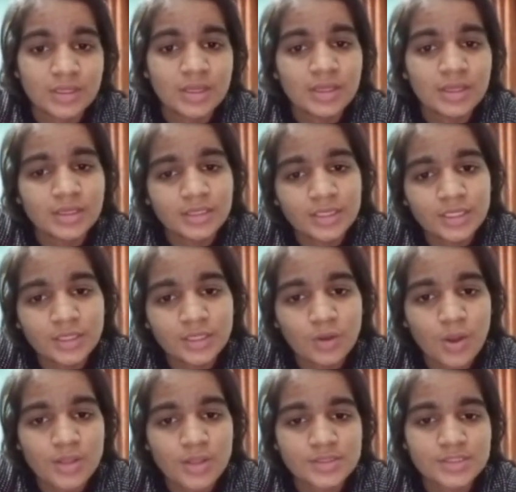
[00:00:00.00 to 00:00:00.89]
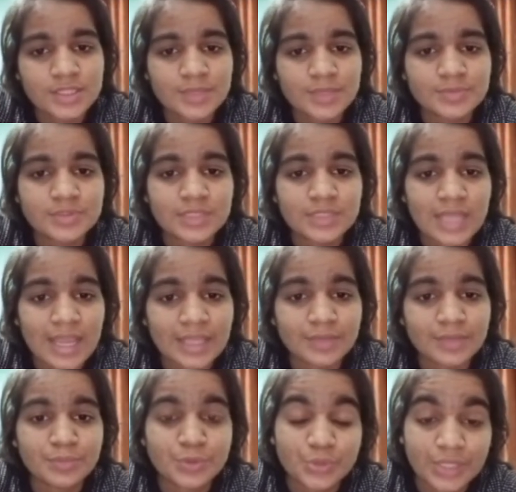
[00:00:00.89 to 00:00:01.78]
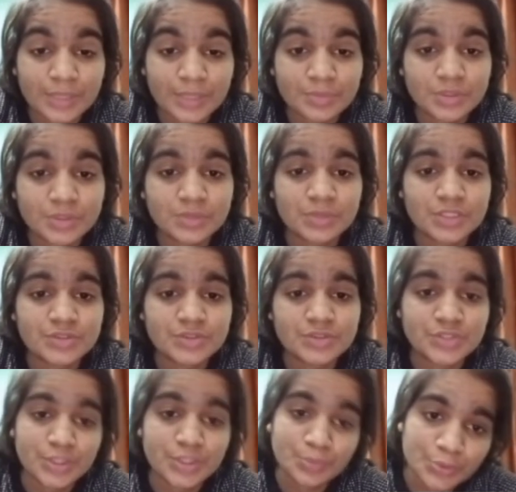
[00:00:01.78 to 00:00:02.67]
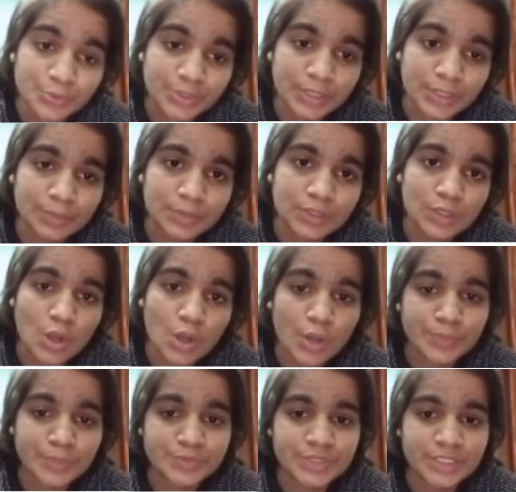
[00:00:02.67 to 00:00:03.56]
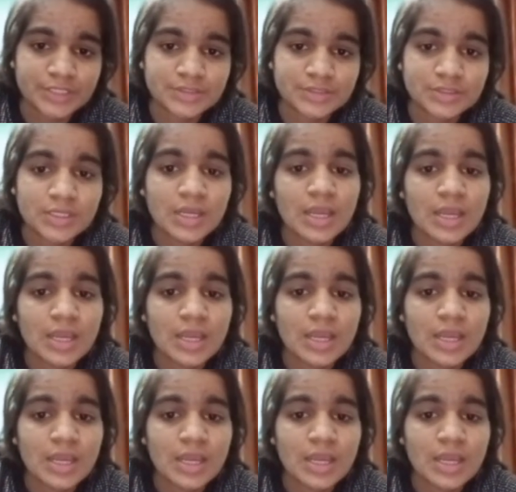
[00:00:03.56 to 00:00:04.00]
Key concepts like mutable versus immutable objects